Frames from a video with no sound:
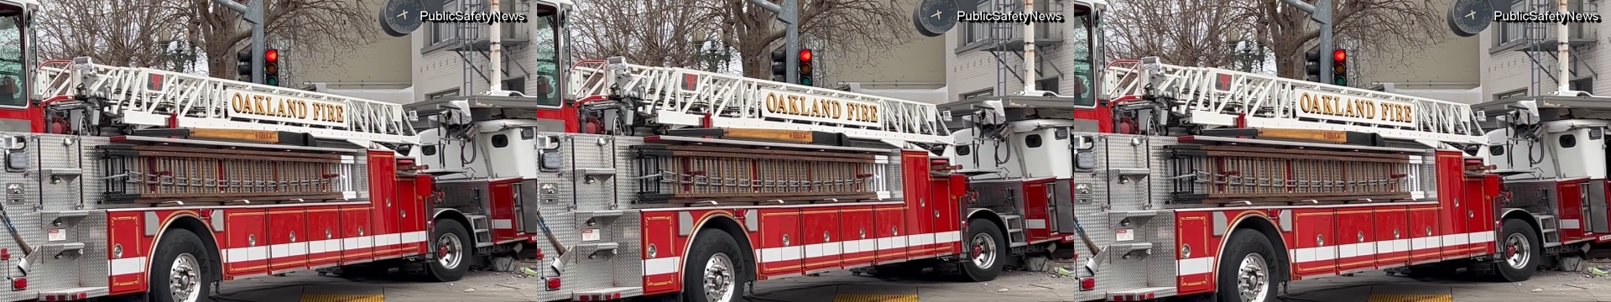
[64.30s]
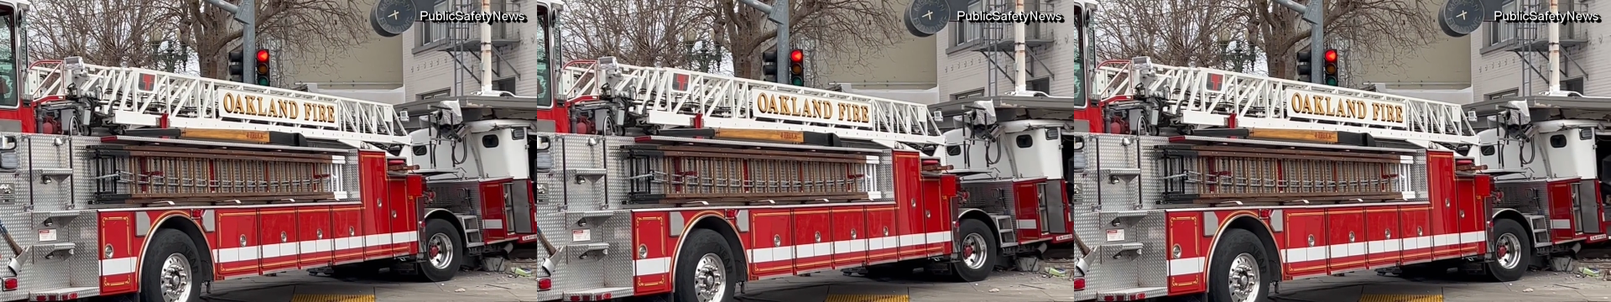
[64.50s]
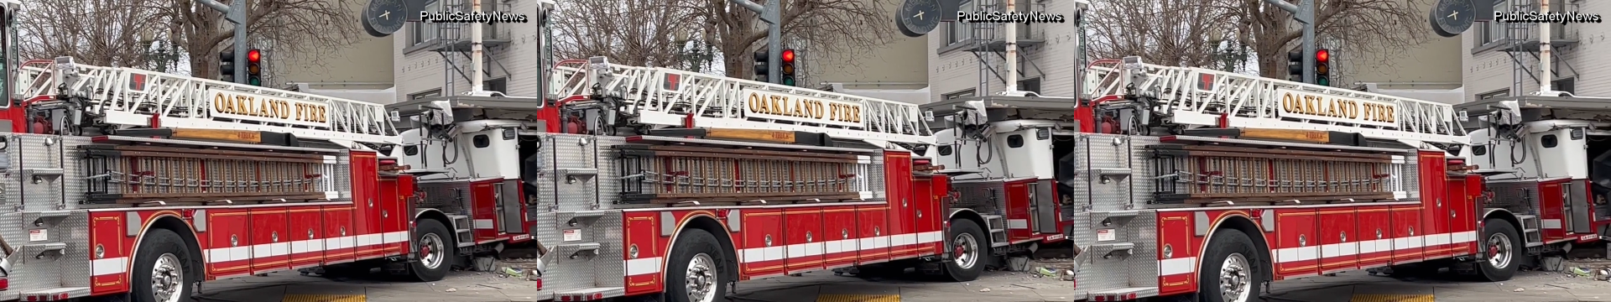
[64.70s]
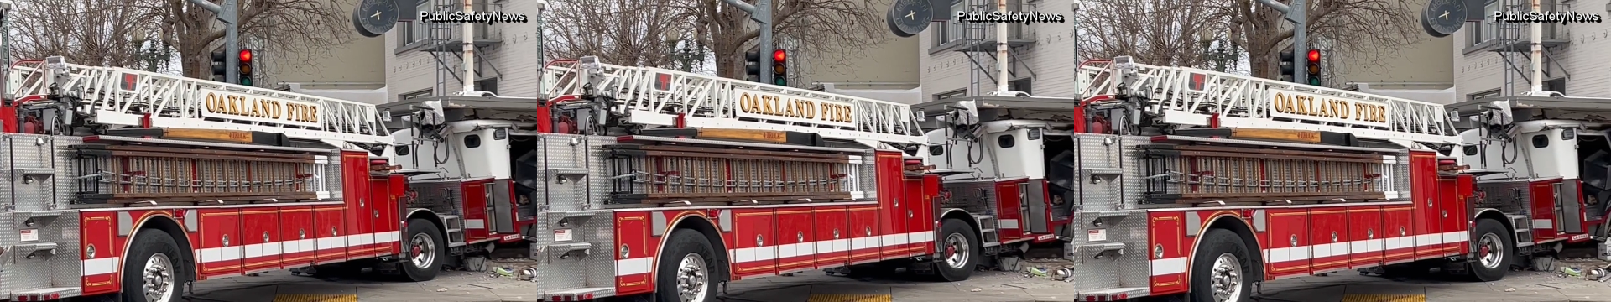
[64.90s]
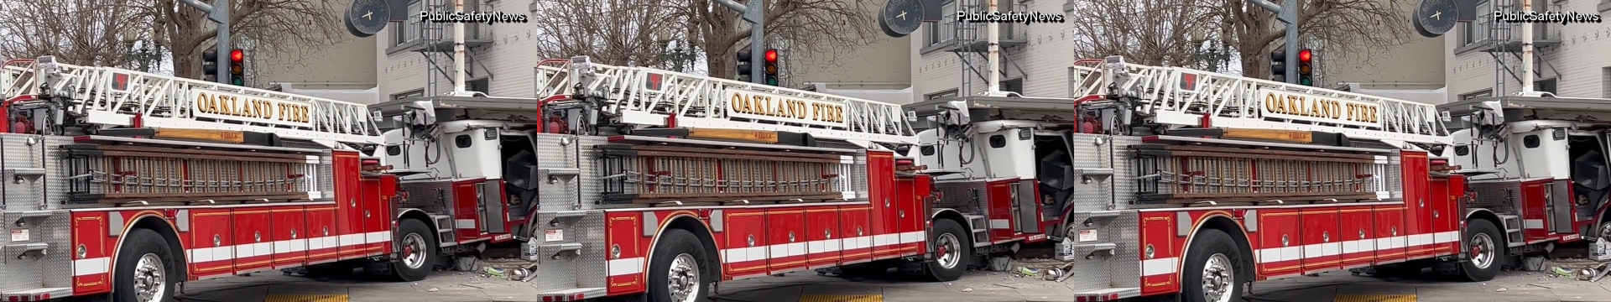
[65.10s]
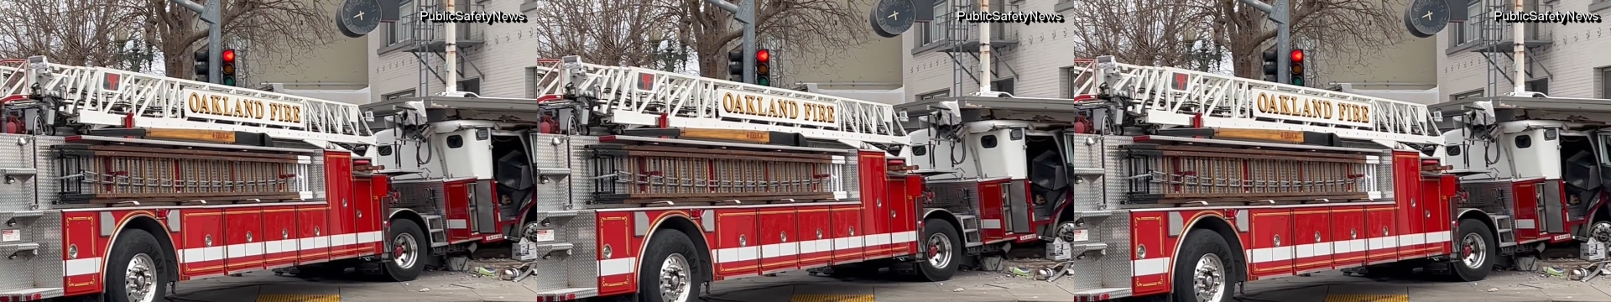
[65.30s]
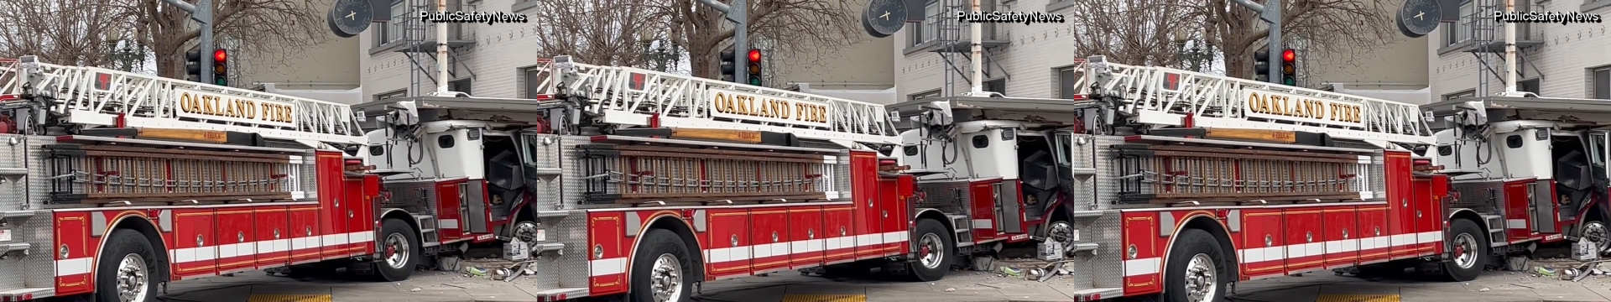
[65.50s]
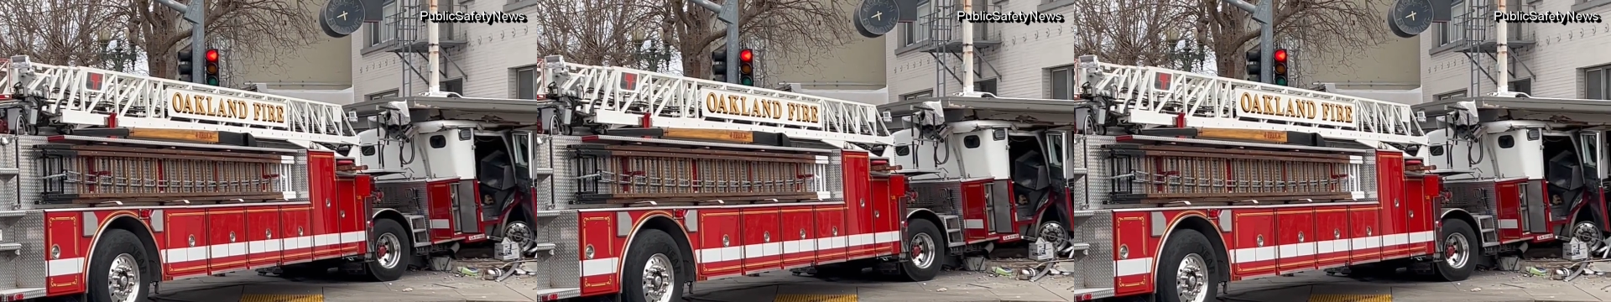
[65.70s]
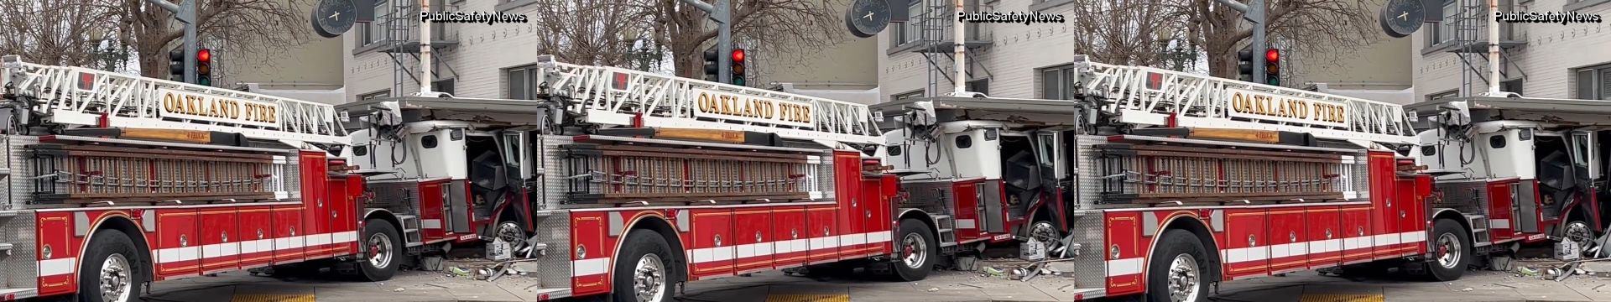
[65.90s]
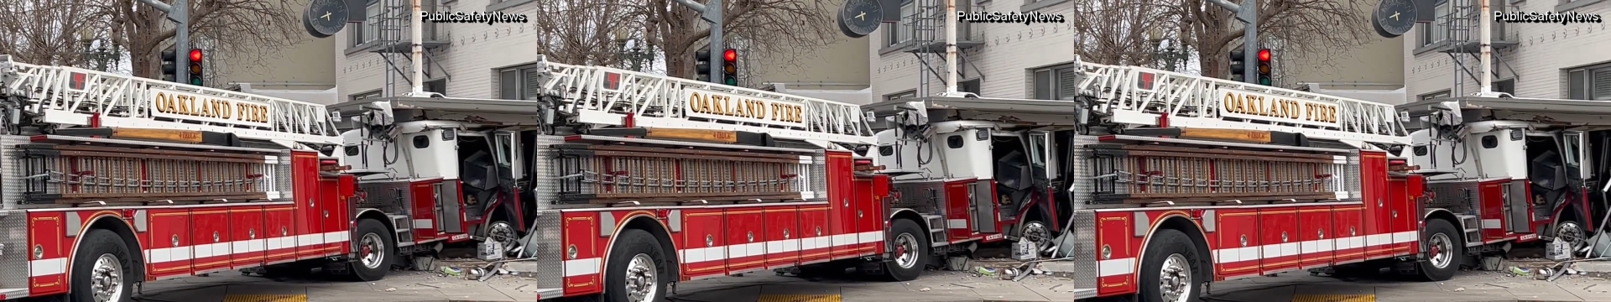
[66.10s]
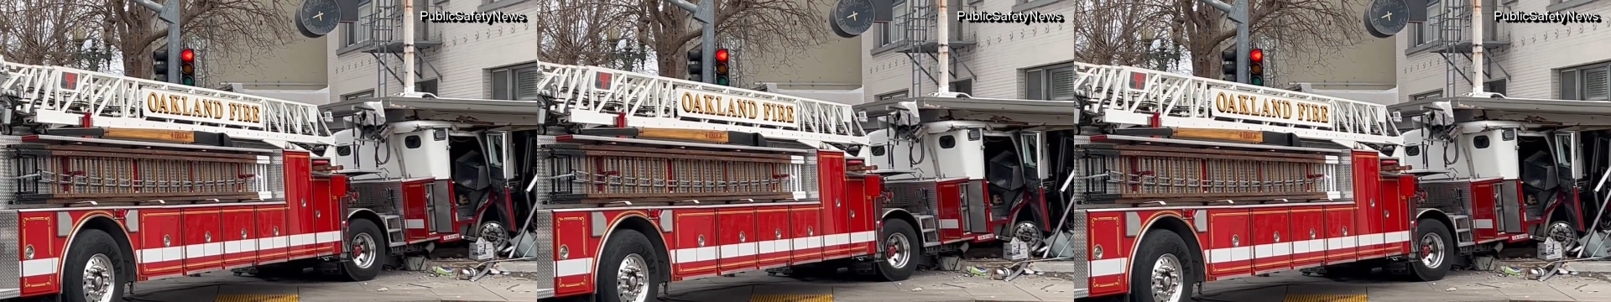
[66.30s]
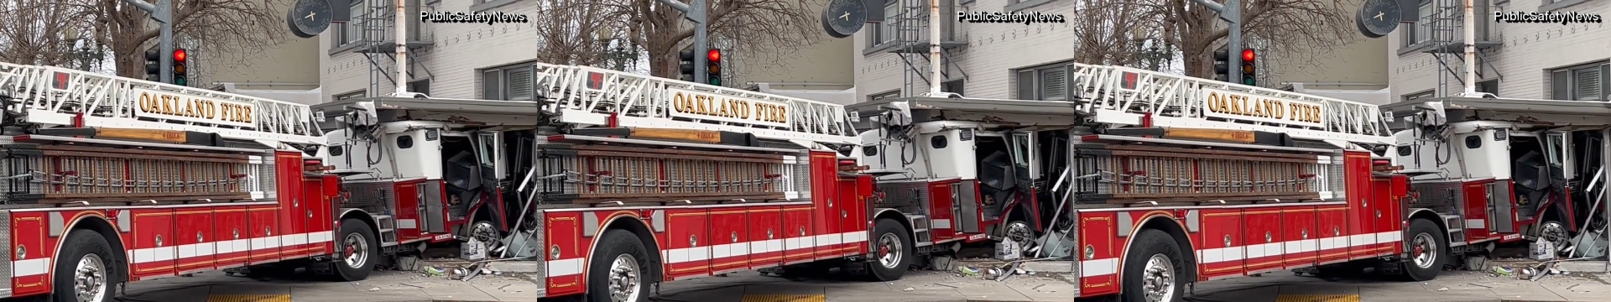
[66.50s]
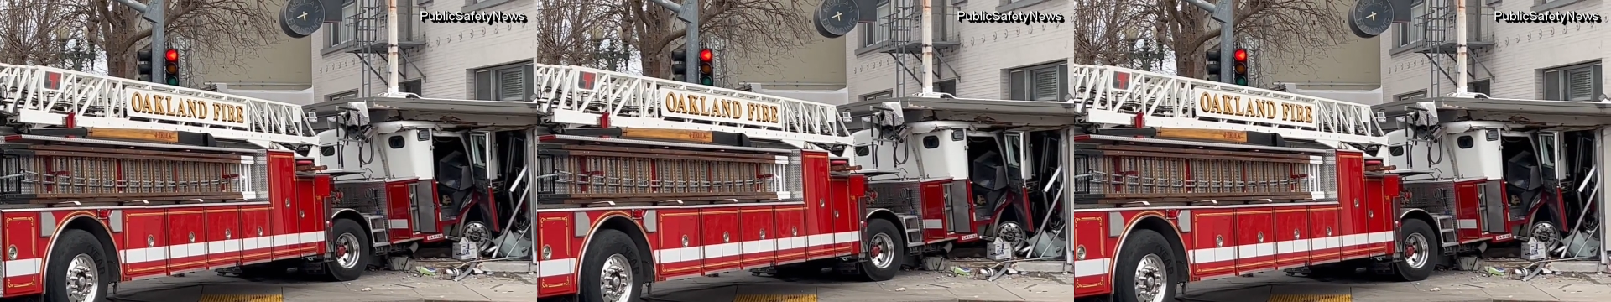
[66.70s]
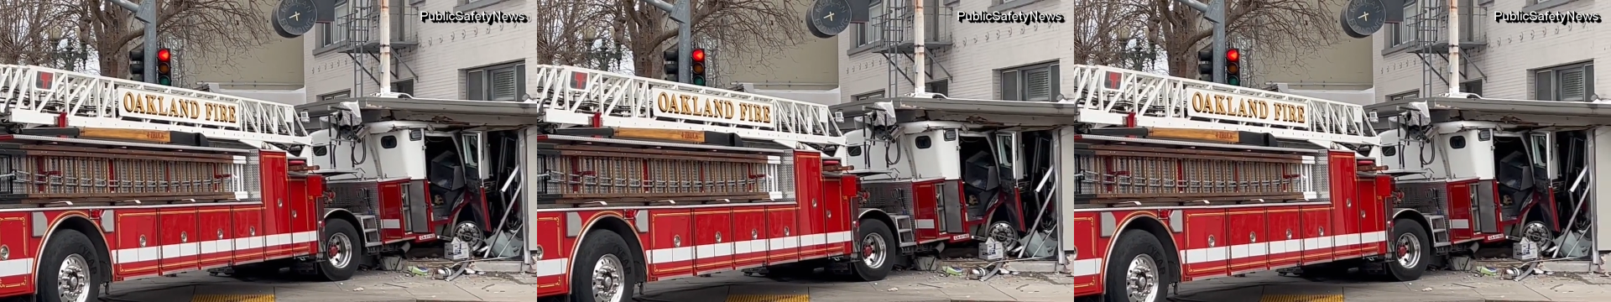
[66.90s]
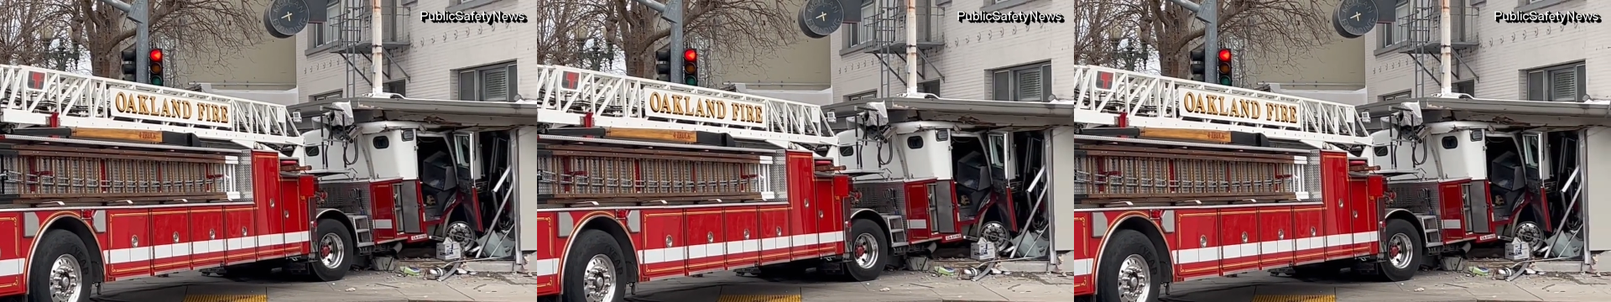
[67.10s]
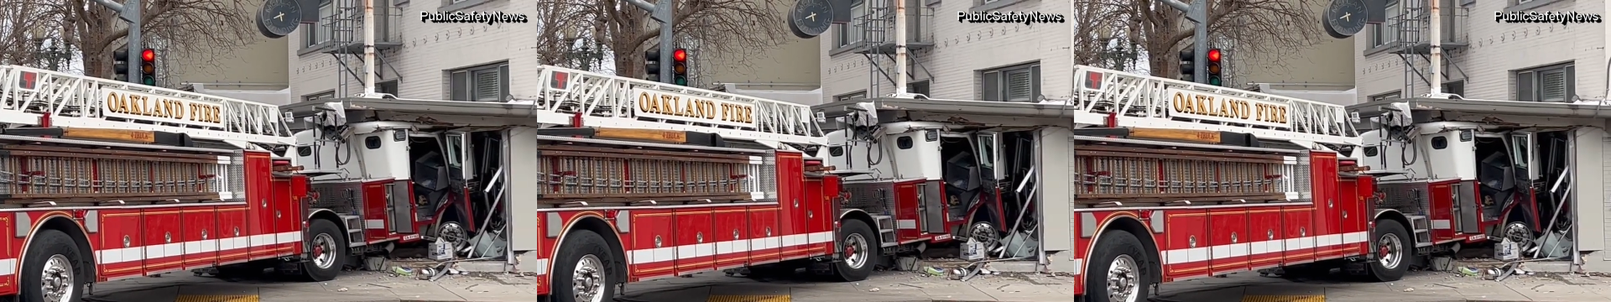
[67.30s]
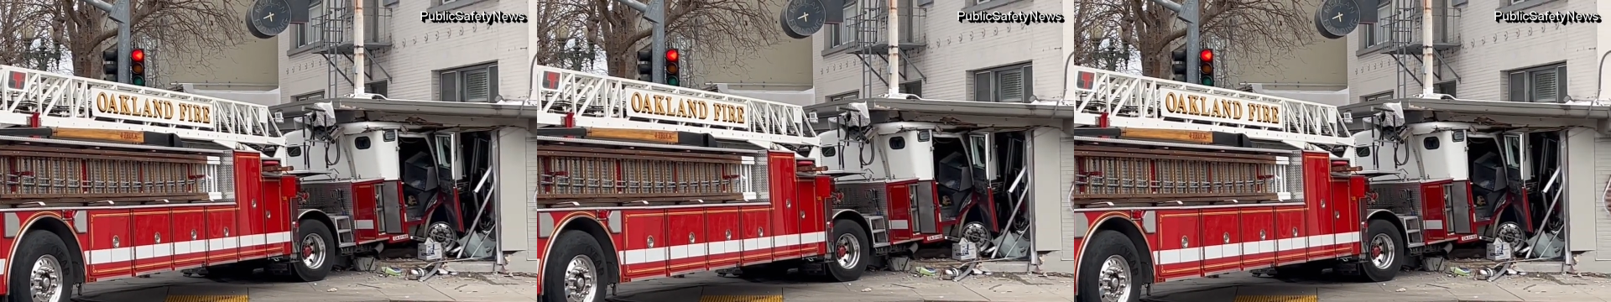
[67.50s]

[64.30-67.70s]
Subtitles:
No face is visible, so there are no lips to read.